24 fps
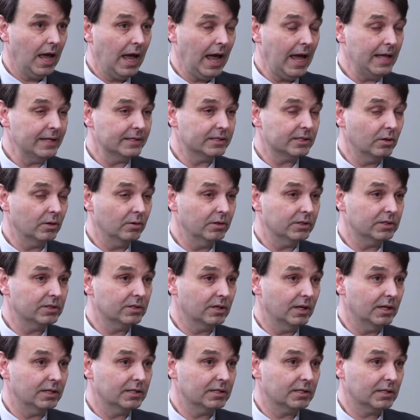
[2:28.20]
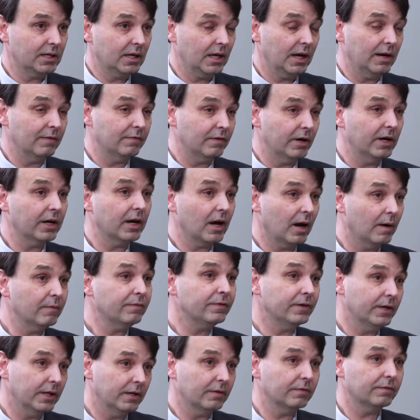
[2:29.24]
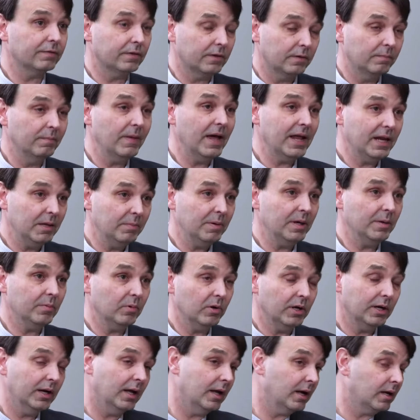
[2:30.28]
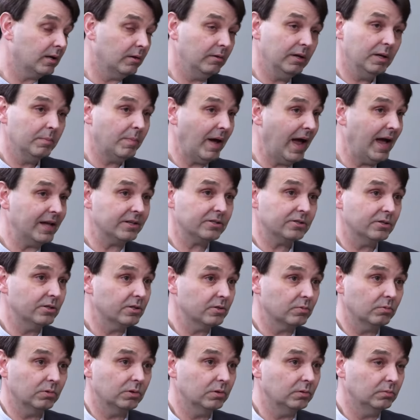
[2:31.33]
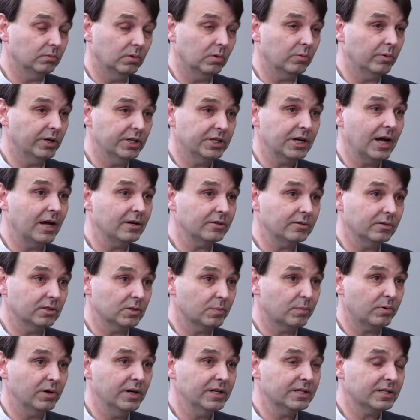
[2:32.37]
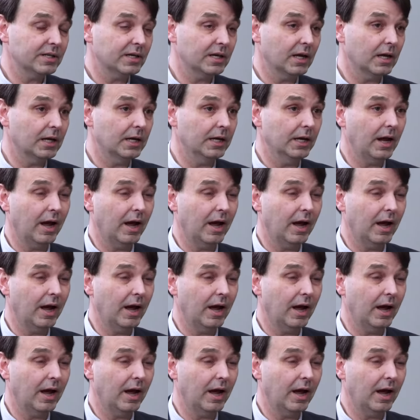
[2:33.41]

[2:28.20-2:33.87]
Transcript: And so it's kind of very comforting for many people, and including pastors will reach out to us, priests, saying,